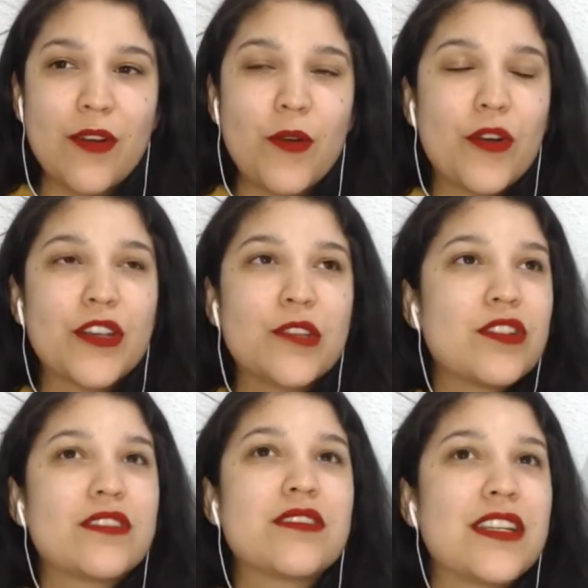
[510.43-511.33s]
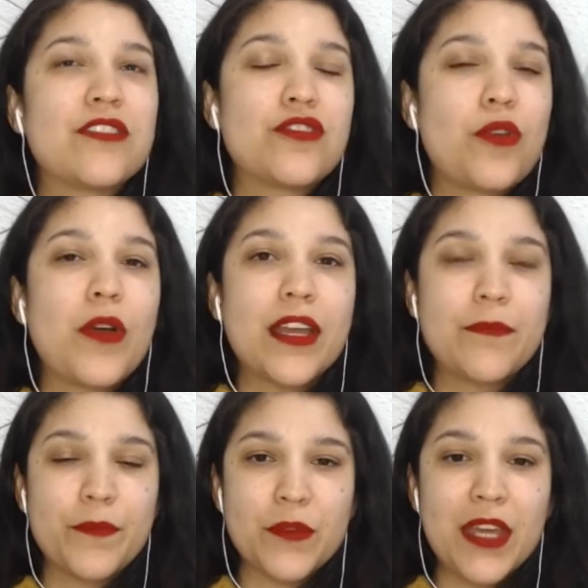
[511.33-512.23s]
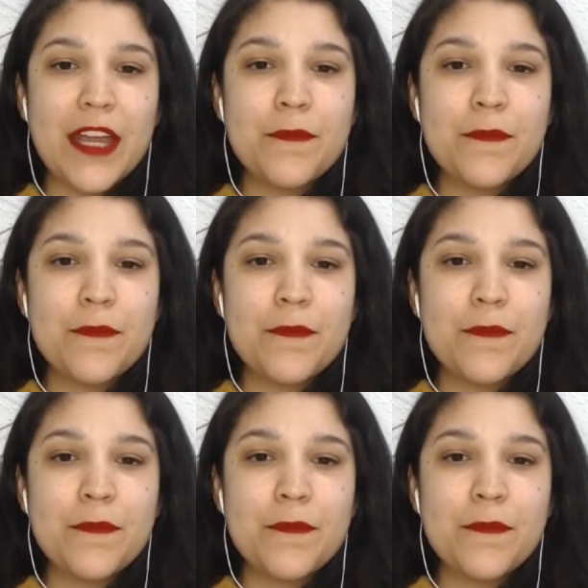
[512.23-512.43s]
or you just enjoy, okay?